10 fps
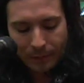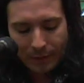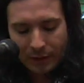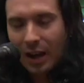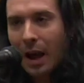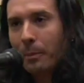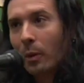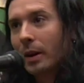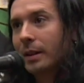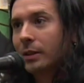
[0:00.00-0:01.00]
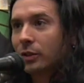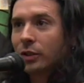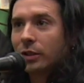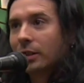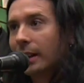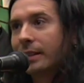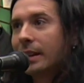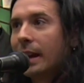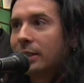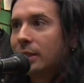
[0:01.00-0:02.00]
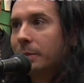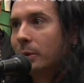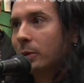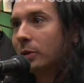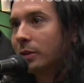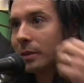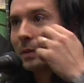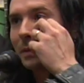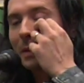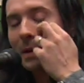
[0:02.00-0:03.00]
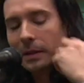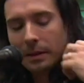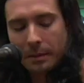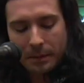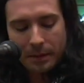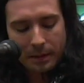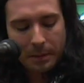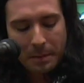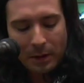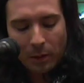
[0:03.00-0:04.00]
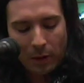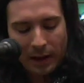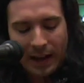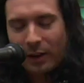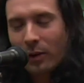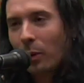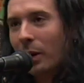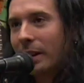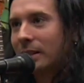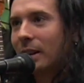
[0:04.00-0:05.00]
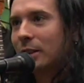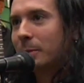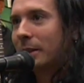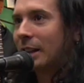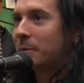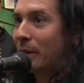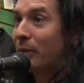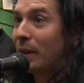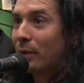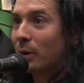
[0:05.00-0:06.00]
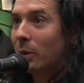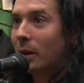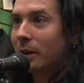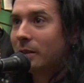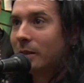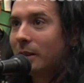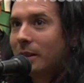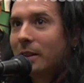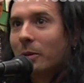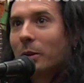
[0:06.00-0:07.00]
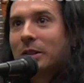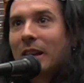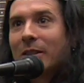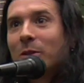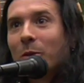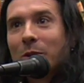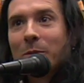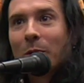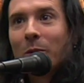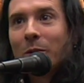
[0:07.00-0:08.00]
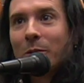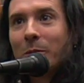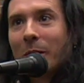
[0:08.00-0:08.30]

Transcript: The top one is just like the AC boost. The middle one, I don't know what it does, but that's my favorite one. What does that do? What does the middle one do,